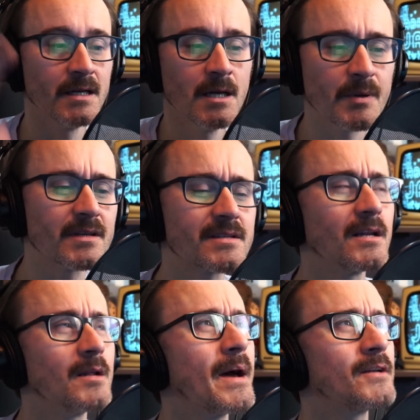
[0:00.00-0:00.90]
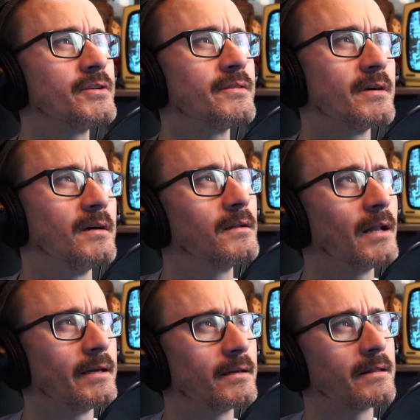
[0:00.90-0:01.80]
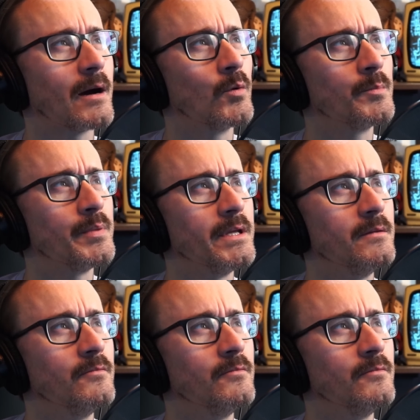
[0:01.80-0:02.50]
but you still imagine that that would be